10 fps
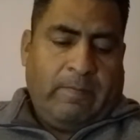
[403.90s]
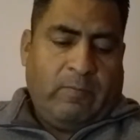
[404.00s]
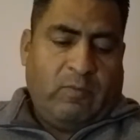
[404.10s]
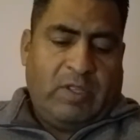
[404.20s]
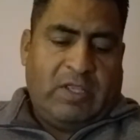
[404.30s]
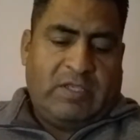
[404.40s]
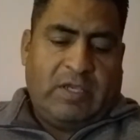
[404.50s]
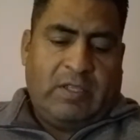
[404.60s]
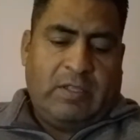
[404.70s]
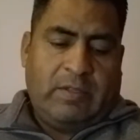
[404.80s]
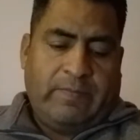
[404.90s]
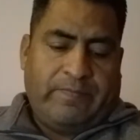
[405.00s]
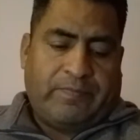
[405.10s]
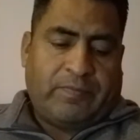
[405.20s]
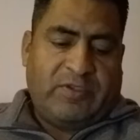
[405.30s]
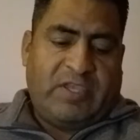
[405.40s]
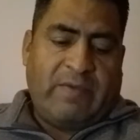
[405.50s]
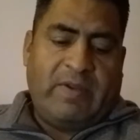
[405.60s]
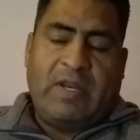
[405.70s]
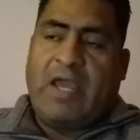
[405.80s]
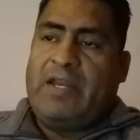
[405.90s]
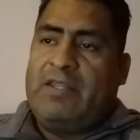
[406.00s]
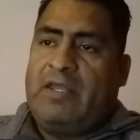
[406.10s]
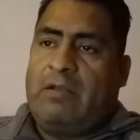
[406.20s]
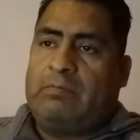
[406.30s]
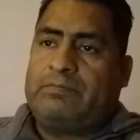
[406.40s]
What did it say? 7, 9, and 10.